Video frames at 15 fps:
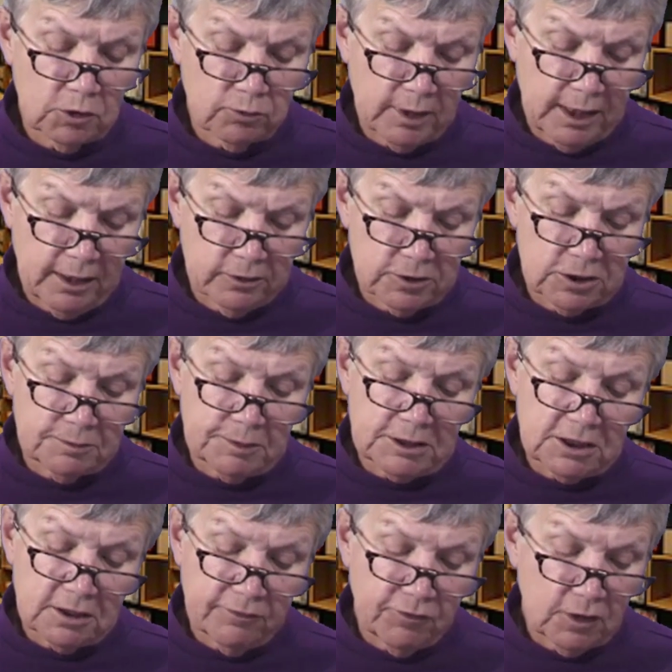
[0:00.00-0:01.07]
around
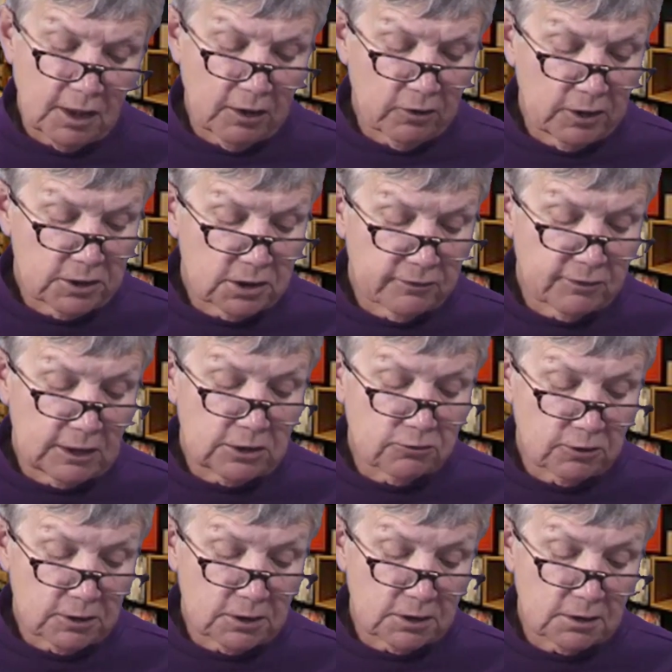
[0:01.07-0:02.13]
specific areas of
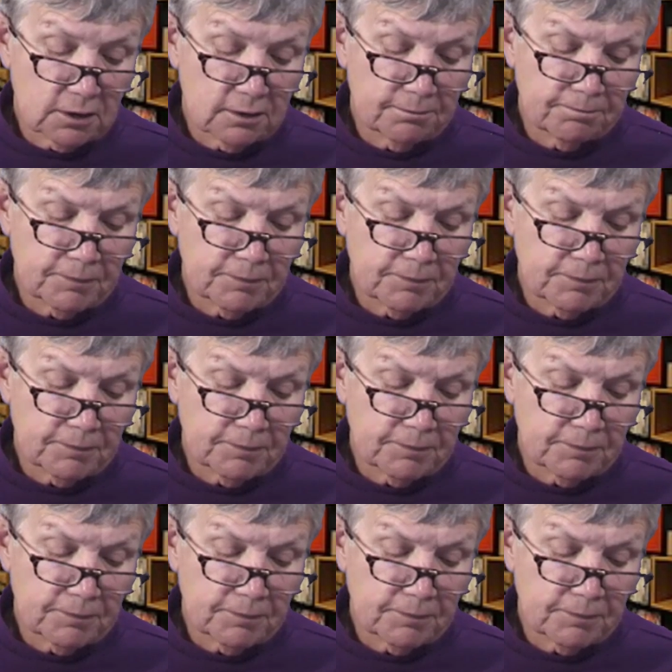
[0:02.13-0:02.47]
interest.